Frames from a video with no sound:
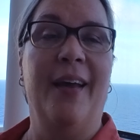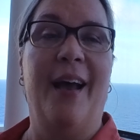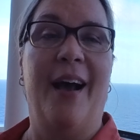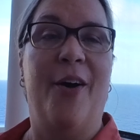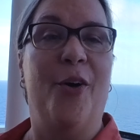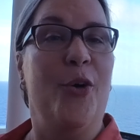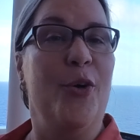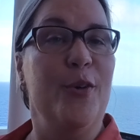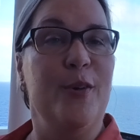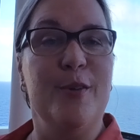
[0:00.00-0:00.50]

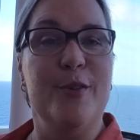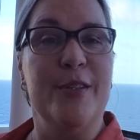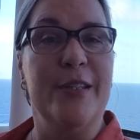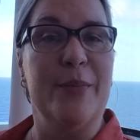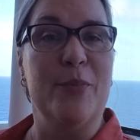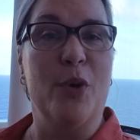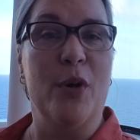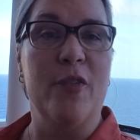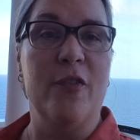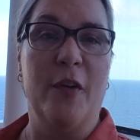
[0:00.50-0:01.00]
I'll go do
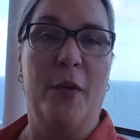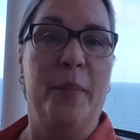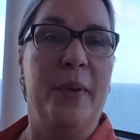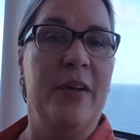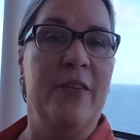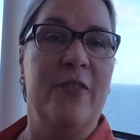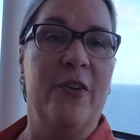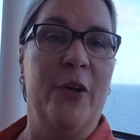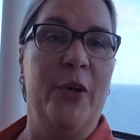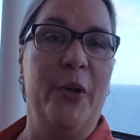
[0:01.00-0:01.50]
some more
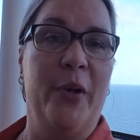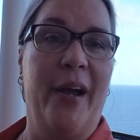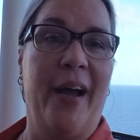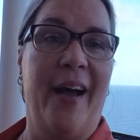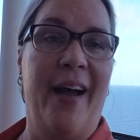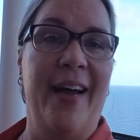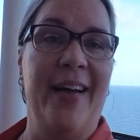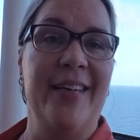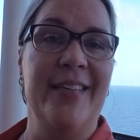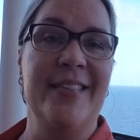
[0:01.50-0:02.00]
filming for you
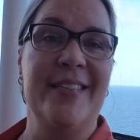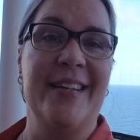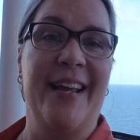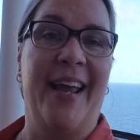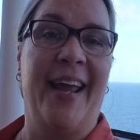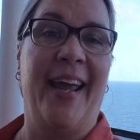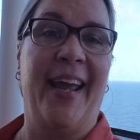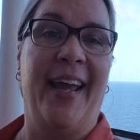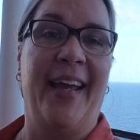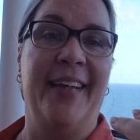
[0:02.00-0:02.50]
guys.
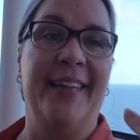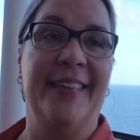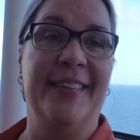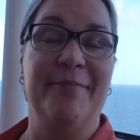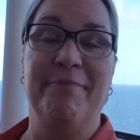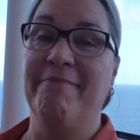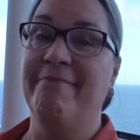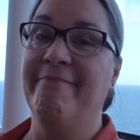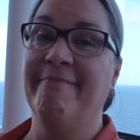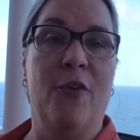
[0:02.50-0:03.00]
And
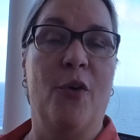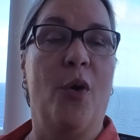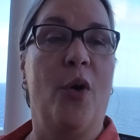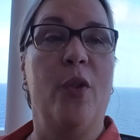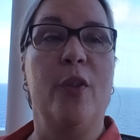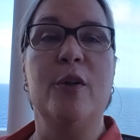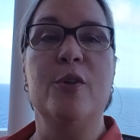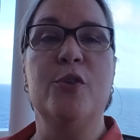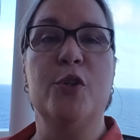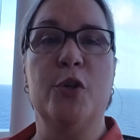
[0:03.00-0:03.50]
for
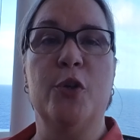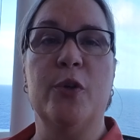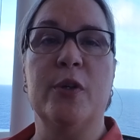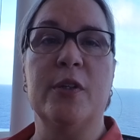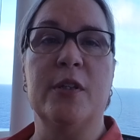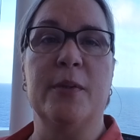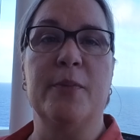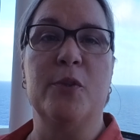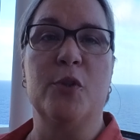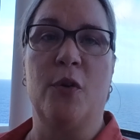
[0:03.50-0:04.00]
all those who are
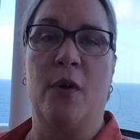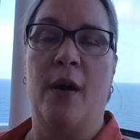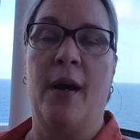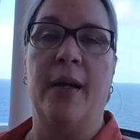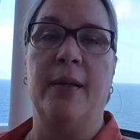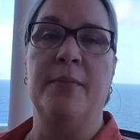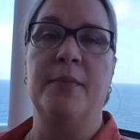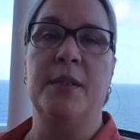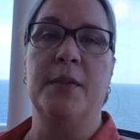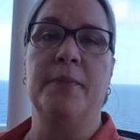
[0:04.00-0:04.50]

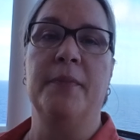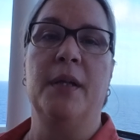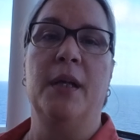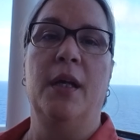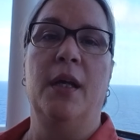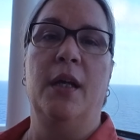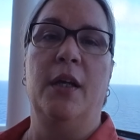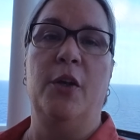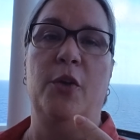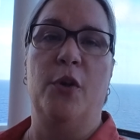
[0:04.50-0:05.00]
subscribed,
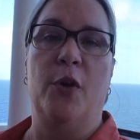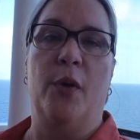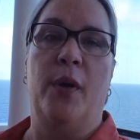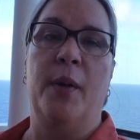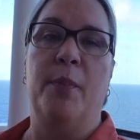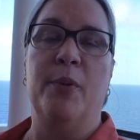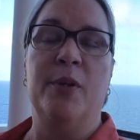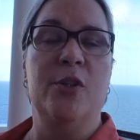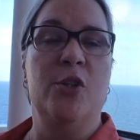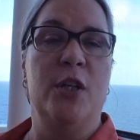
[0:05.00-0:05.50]
you know I
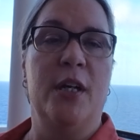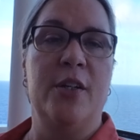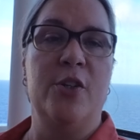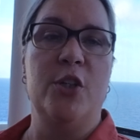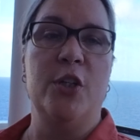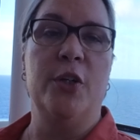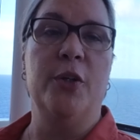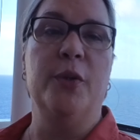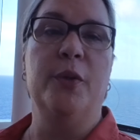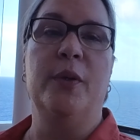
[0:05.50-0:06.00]

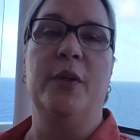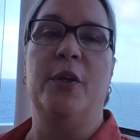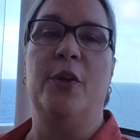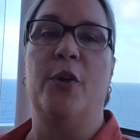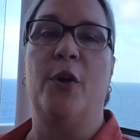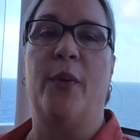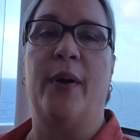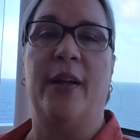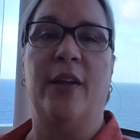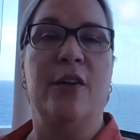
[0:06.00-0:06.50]
appreciate you. You
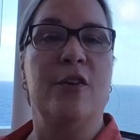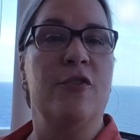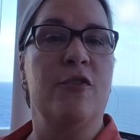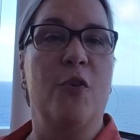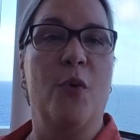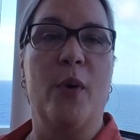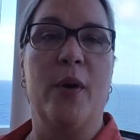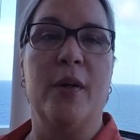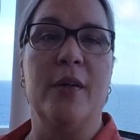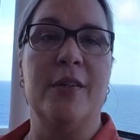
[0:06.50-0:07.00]
know I look
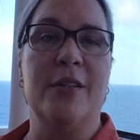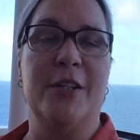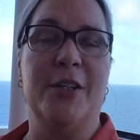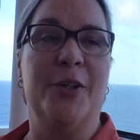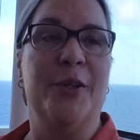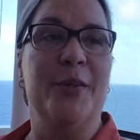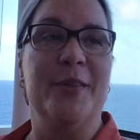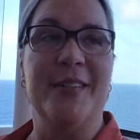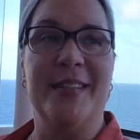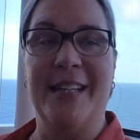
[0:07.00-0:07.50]
forward
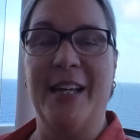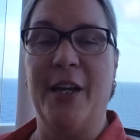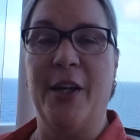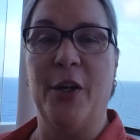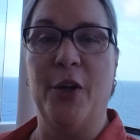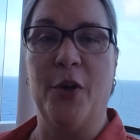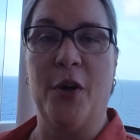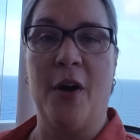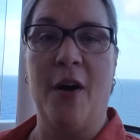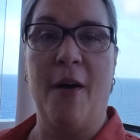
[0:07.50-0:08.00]
to
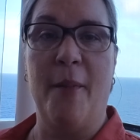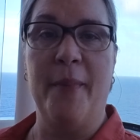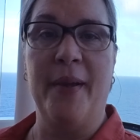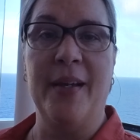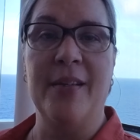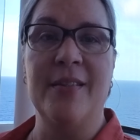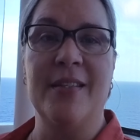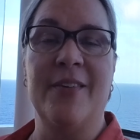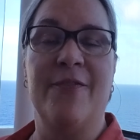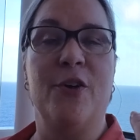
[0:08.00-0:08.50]
seeing your
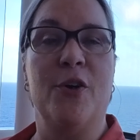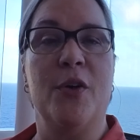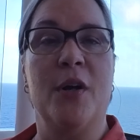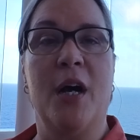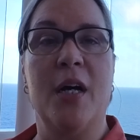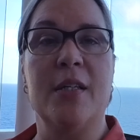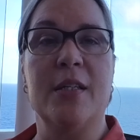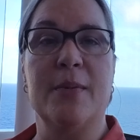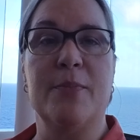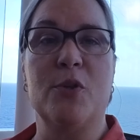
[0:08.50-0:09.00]
comments. If you're
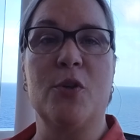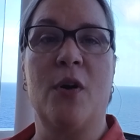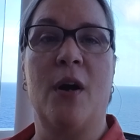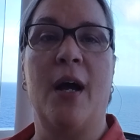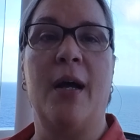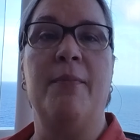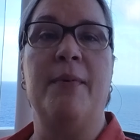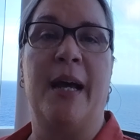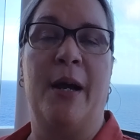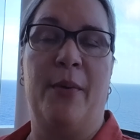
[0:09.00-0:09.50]
not
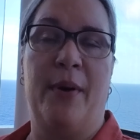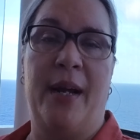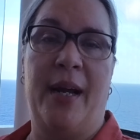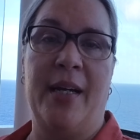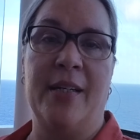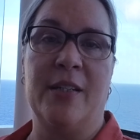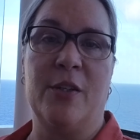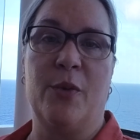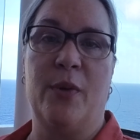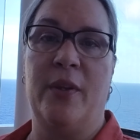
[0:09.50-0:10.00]
subscribed, I would
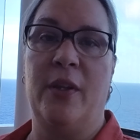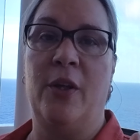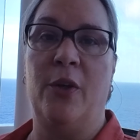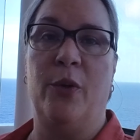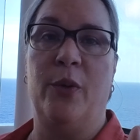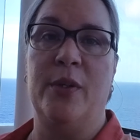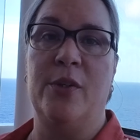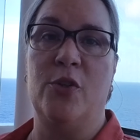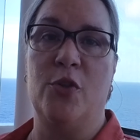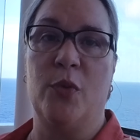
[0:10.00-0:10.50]
ask whether
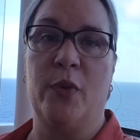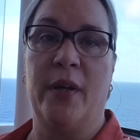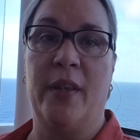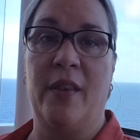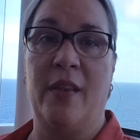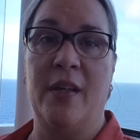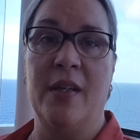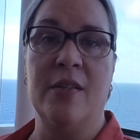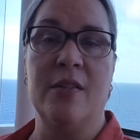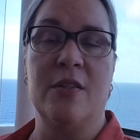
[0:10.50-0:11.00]
you enjoy
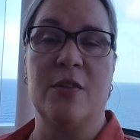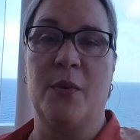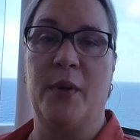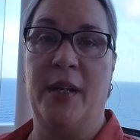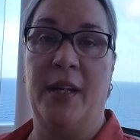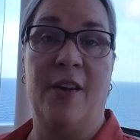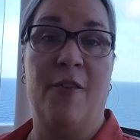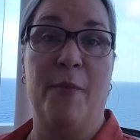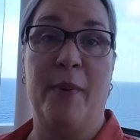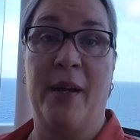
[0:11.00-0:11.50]
this or
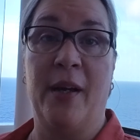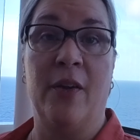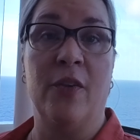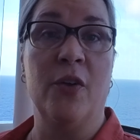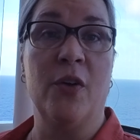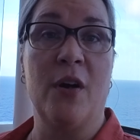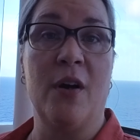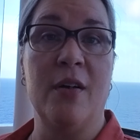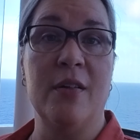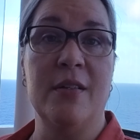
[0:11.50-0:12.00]
any of my
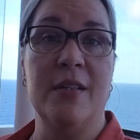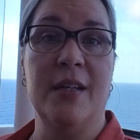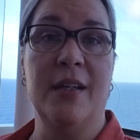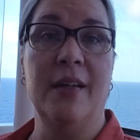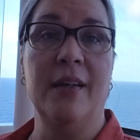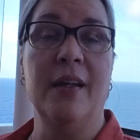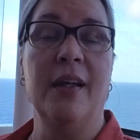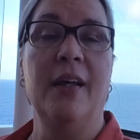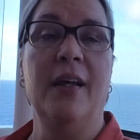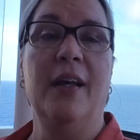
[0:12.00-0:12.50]
other
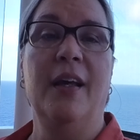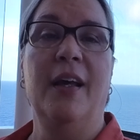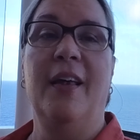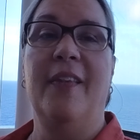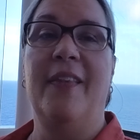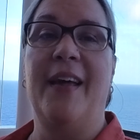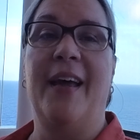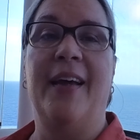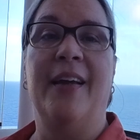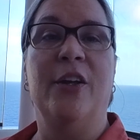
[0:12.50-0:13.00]
content
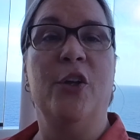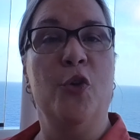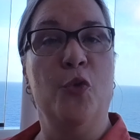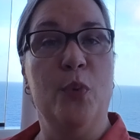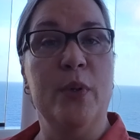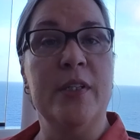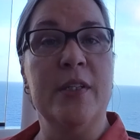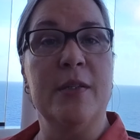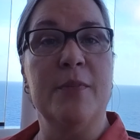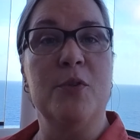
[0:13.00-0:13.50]
that you
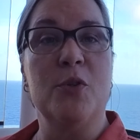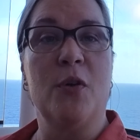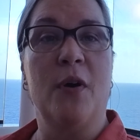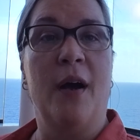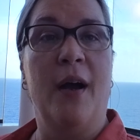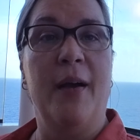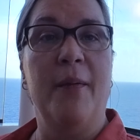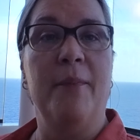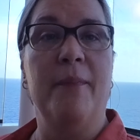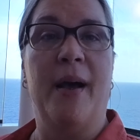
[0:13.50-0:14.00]
would
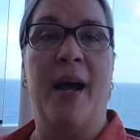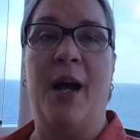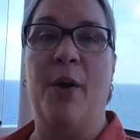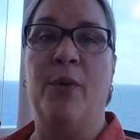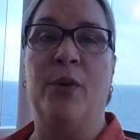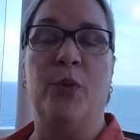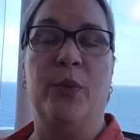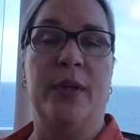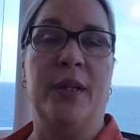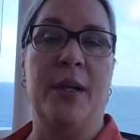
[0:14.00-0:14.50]
subscribe. I
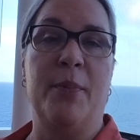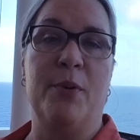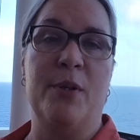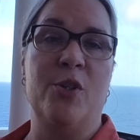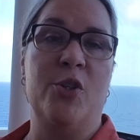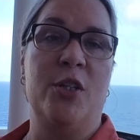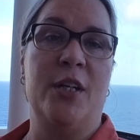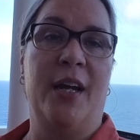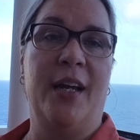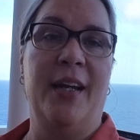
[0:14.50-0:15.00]
would really
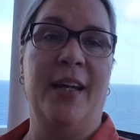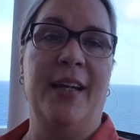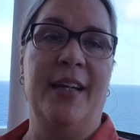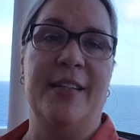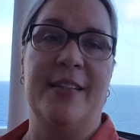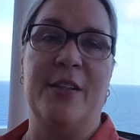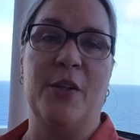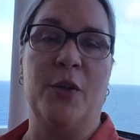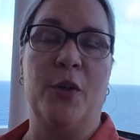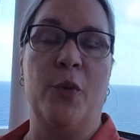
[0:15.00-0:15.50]
appreciate it.
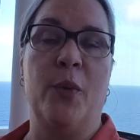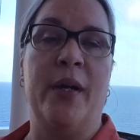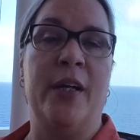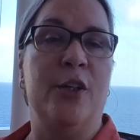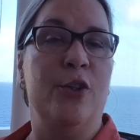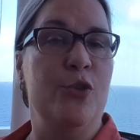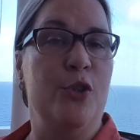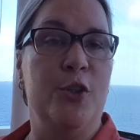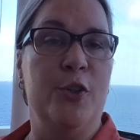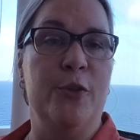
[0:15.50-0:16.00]
It's the only way
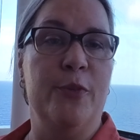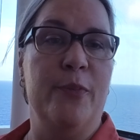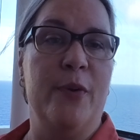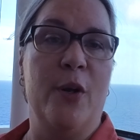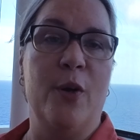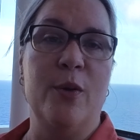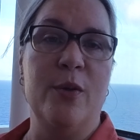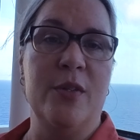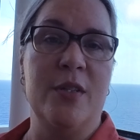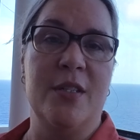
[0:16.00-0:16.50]
YouTube
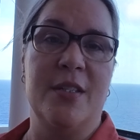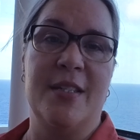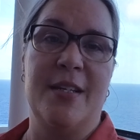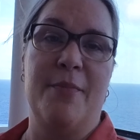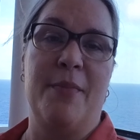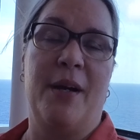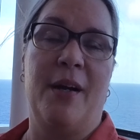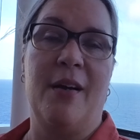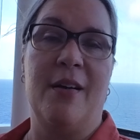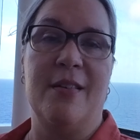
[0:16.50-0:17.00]
knows to
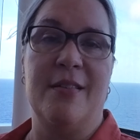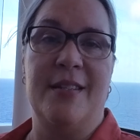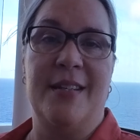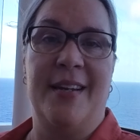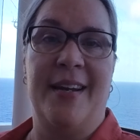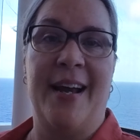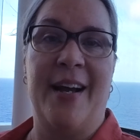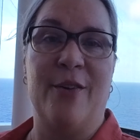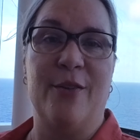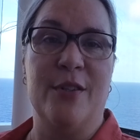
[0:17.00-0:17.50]
send my
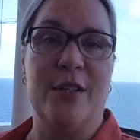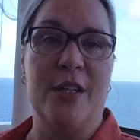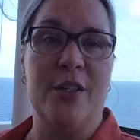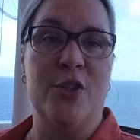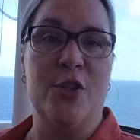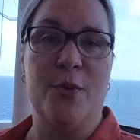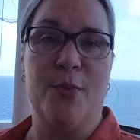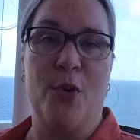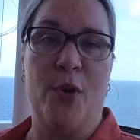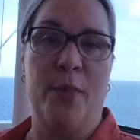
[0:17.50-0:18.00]
content out
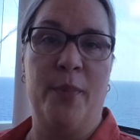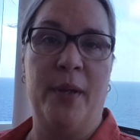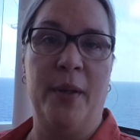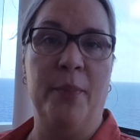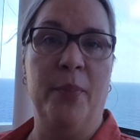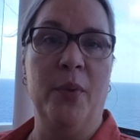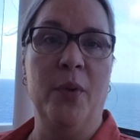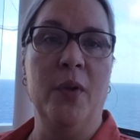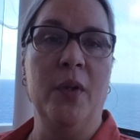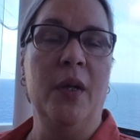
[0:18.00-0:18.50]
to more
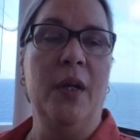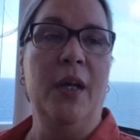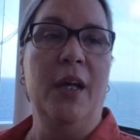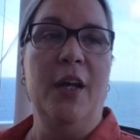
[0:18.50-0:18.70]
people.